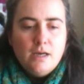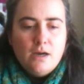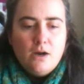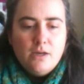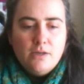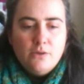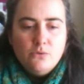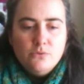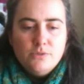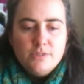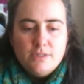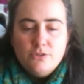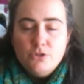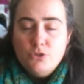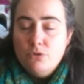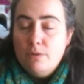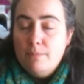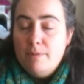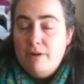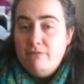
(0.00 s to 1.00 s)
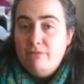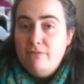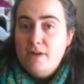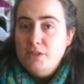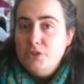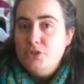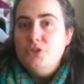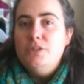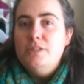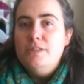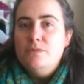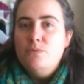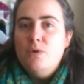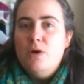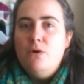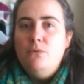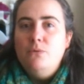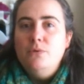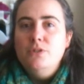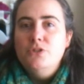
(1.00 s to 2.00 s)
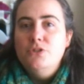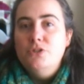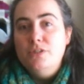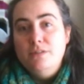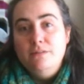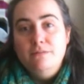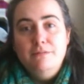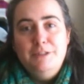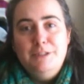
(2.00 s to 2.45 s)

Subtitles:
I also talk about fashion as well, which,